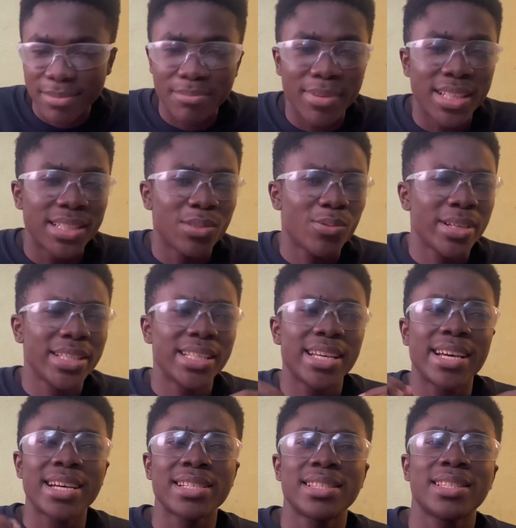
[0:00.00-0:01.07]
but the way they
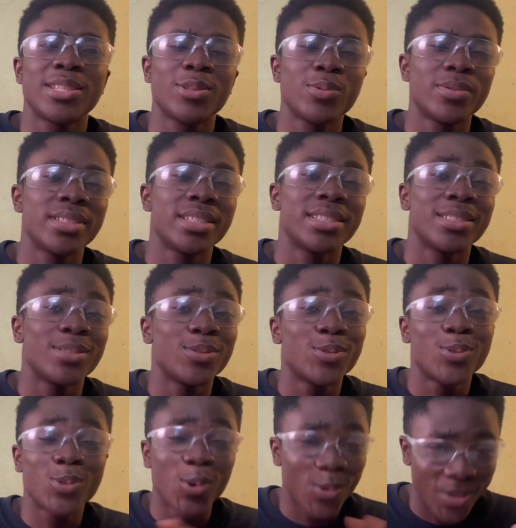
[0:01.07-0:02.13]
execute it is
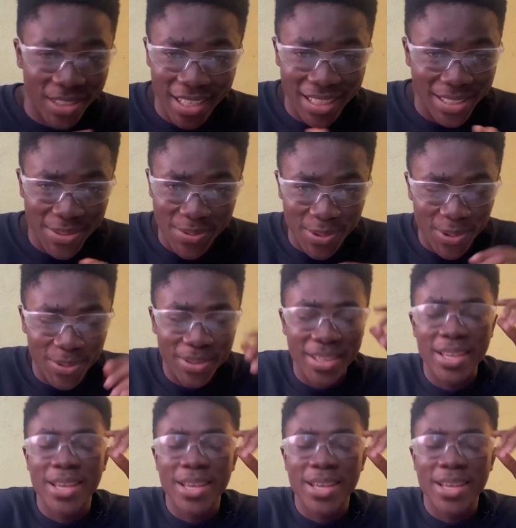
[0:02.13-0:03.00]
totally wrong.